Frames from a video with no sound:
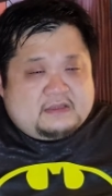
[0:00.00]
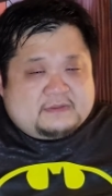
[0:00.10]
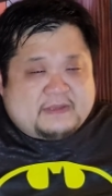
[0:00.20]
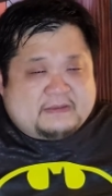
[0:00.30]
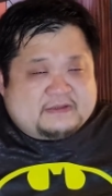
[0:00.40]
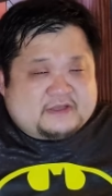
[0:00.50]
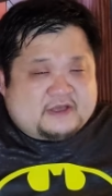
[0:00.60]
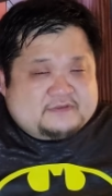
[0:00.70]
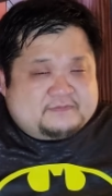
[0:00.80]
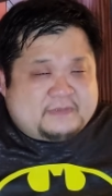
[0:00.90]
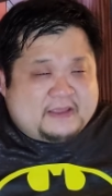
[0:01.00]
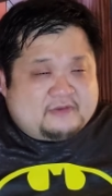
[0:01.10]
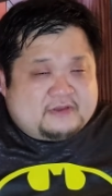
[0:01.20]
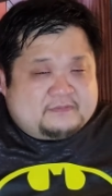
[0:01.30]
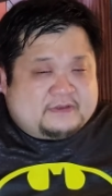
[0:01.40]
the Batman thought it was
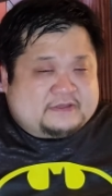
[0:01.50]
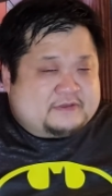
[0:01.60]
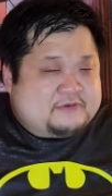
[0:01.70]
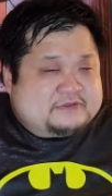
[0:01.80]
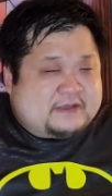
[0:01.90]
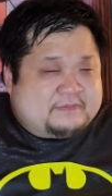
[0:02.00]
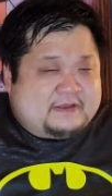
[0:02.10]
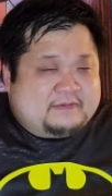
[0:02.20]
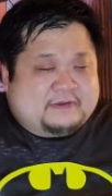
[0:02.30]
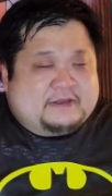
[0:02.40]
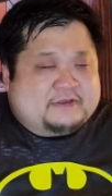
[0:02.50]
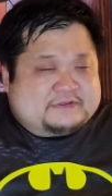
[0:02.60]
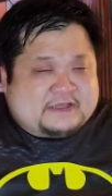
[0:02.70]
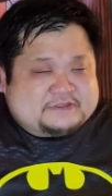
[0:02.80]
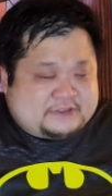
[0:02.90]
Penguin, but it was not Penguin. It
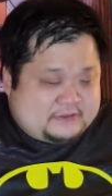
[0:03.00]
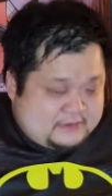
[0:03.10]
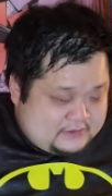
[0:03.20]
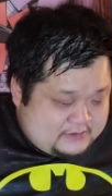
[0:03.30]
was actually